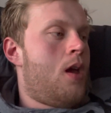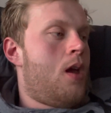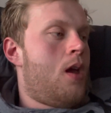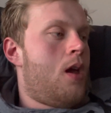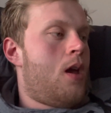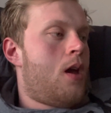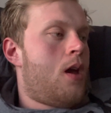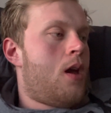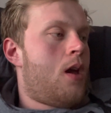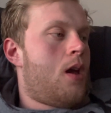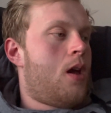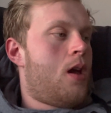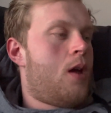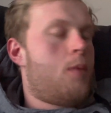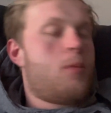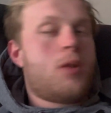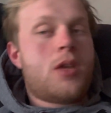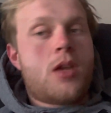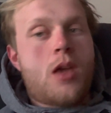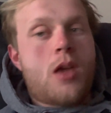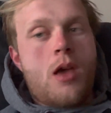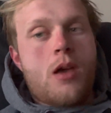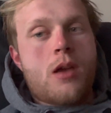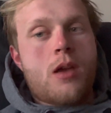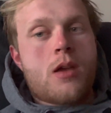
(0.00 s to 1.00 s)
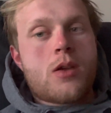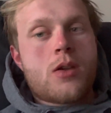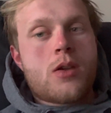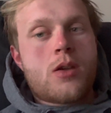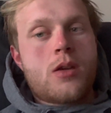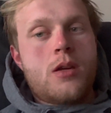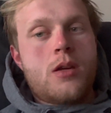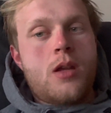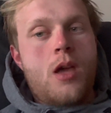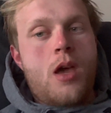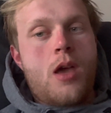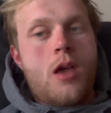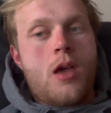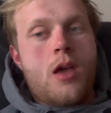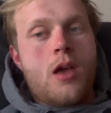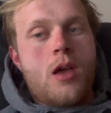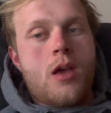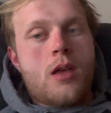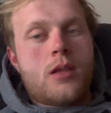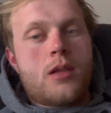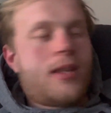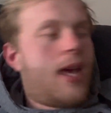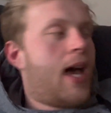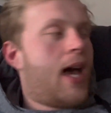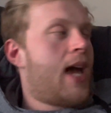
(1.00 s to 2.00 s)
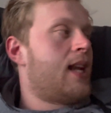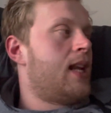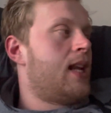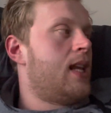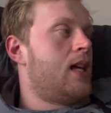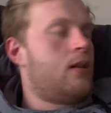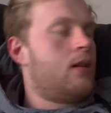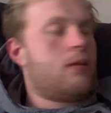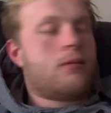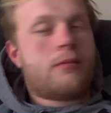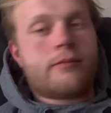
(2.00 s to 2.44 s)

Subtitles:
But yeah, good day. Sadly,